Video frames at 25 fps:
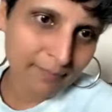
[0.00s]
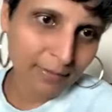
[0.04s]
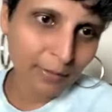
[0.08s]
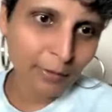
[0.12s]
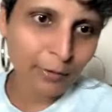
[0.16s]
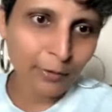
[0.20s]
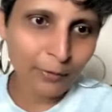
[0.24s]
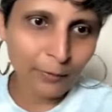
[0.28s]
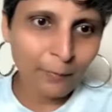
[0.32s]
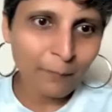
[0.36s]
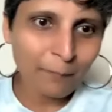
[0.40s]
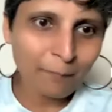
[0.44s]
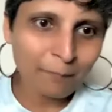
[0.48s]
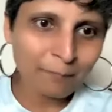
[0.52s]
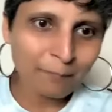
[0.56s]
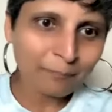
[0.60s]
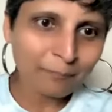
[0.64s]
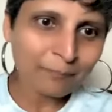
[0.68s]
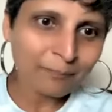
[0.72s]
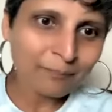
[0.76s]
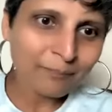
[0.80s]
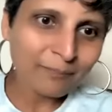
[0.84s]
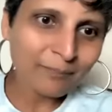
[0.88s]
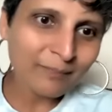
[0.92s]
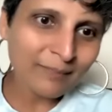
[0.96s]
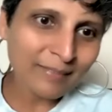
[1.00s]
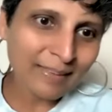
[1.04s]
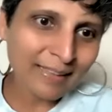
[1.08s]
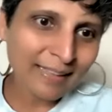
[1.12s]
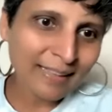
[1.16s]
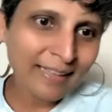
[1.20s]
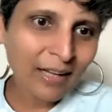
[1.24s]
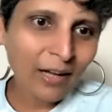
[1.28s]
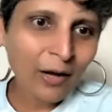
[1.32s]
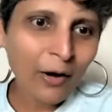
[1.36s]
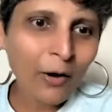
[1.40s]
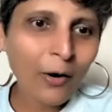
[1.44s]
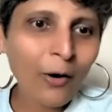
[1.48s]
You know,
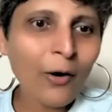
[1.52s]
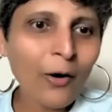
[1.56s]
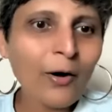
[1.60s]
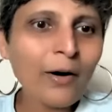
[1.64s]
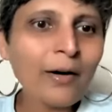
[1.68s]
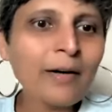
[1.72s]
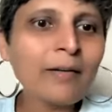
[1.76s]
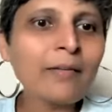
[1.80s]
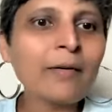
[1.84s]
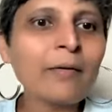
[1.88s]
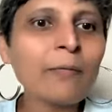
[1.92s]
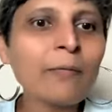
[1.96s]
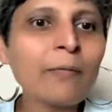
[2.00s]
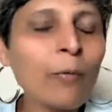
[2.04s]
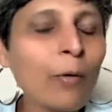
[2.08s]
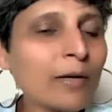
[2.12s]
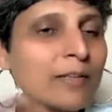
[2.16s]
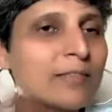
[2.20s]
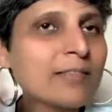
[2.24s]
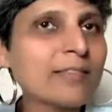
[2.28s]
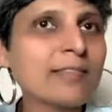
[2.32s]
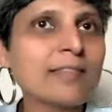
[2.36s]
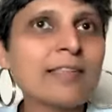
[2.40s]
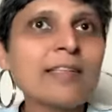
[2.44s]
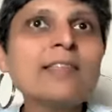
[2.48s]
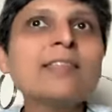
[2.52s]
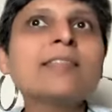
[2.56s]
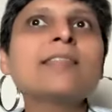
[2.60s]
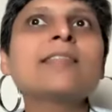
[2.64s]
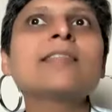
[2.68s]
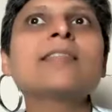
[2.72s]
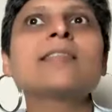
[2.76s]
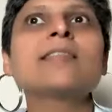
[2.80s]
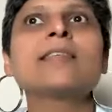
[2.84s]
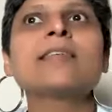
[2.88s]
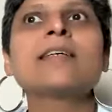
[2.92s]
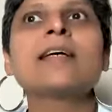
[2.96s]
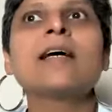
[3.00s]
or was
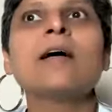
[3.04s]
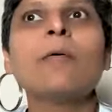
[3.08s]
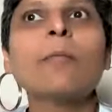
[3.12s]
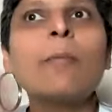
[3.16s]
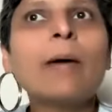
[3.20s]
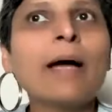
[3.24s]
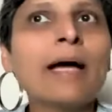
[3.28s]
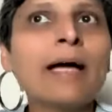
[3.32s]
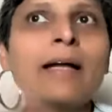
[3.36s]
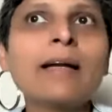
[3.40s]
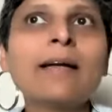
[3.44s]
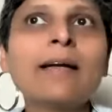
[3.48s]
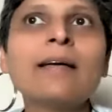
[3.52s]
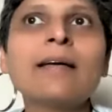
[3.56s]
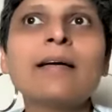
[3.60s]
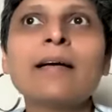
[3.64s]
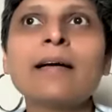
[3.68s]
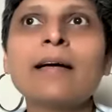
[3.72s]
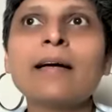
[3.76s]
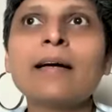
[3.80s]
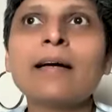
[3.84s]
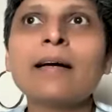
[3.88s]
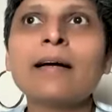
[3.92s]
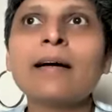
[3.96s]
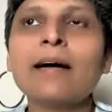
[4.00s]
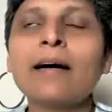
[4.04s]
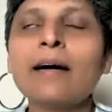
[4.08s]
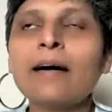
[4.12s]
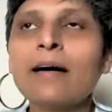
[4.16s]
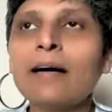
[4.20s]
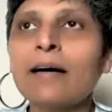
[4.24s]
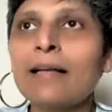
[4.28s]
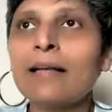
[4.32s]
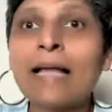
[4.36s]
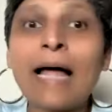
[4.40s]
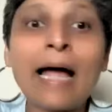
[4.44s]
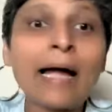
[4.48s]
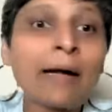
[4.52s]
this where
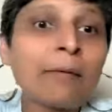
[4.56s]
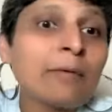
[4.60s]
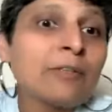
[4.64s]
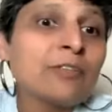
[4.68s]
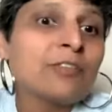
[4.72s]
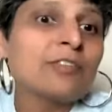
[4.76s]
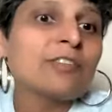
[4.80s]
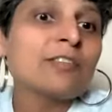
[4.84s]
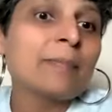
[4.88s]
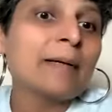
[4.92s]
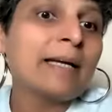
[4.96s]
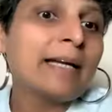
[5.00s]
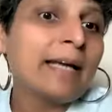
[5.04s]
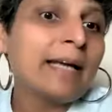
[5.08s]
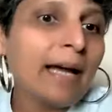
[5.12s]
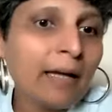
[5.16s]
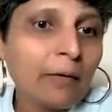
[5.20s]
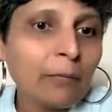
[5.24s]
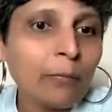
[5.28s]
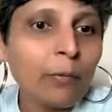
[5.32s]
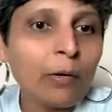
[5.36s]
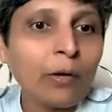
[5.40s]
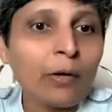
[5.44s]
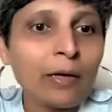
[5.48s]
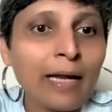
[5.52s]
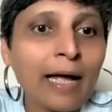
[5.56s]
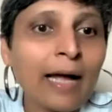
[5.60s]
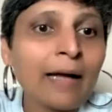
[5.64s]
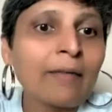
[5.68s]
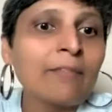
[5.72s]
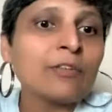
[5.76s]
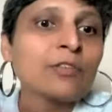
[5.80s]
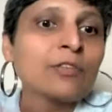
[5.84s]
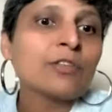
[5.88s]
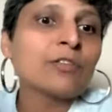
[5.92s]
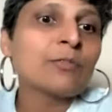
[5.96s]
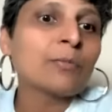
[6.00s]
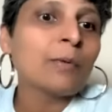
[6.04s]
uh, languages began, where
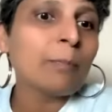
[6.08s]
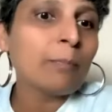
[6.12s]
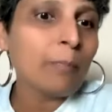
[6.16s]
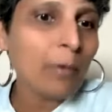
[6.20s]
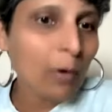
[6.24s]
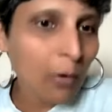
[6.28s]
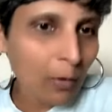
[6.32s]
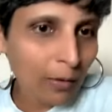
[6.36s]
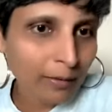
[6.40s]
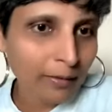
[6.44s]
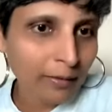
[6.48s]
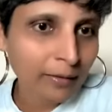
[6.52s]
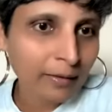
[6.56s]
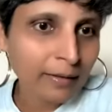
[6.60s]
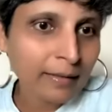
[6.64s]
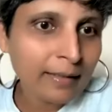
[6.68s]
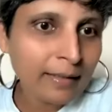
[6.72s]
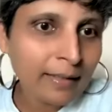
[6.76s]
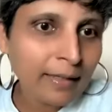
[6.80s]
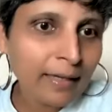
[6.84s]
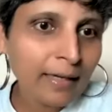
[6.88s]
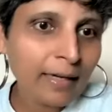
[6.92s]
languages were born?